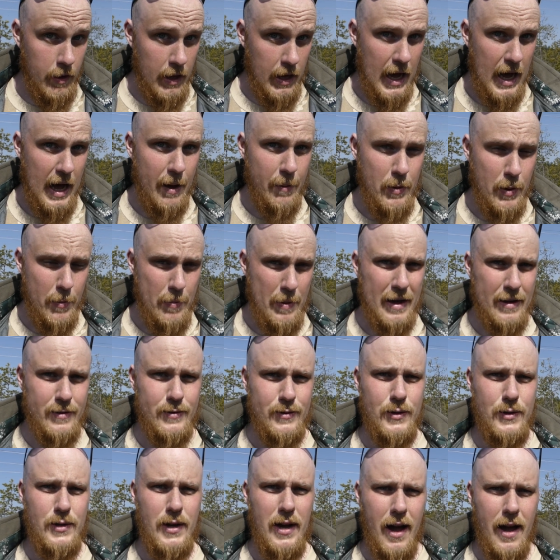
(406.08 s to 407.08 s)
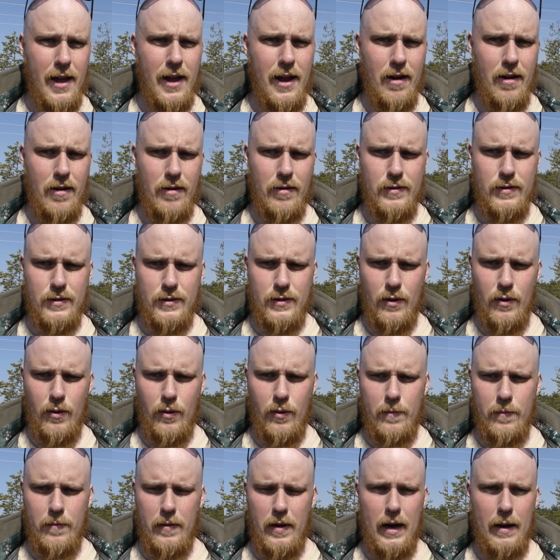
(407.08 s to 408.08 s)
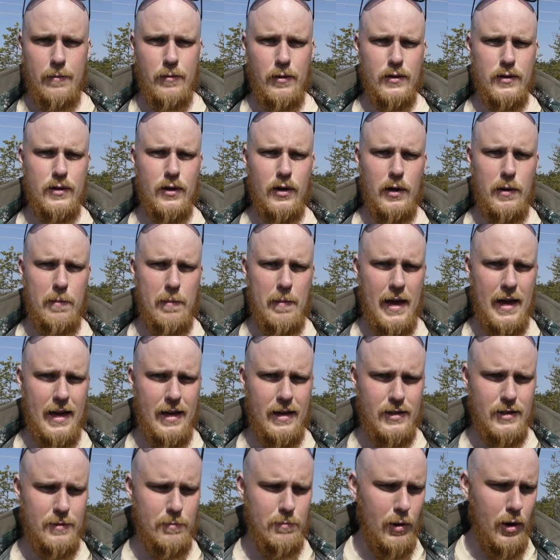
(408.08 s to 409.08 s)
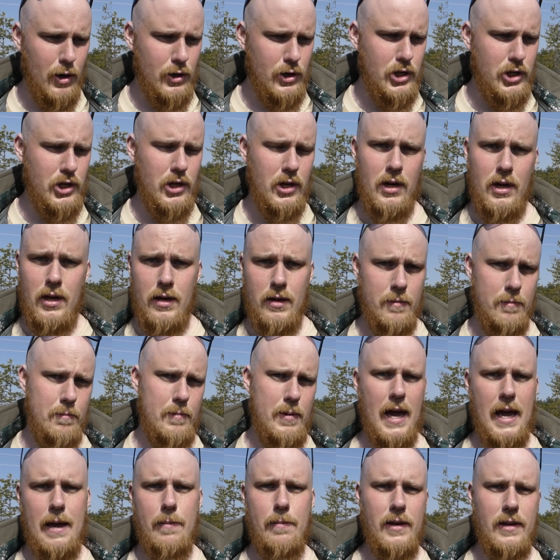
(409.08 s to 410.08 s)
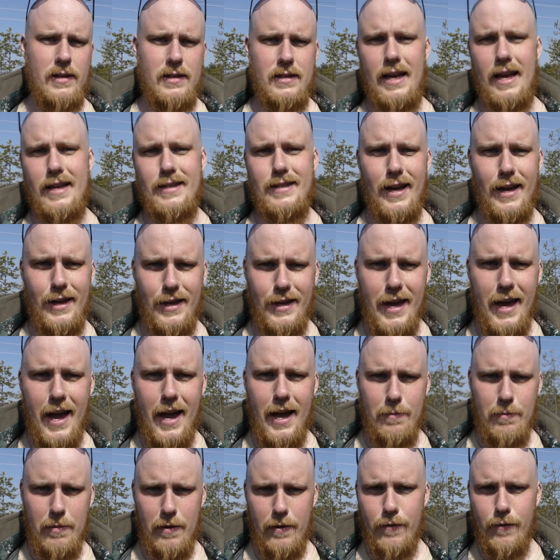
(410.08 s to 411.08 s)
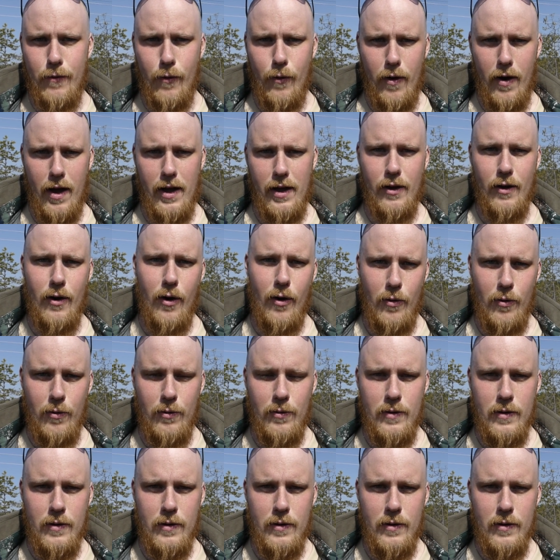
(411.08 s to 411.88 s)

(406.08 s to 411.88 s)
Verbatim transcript: I'm about to die here, so I'm just gonna make as much babies as I can before I go.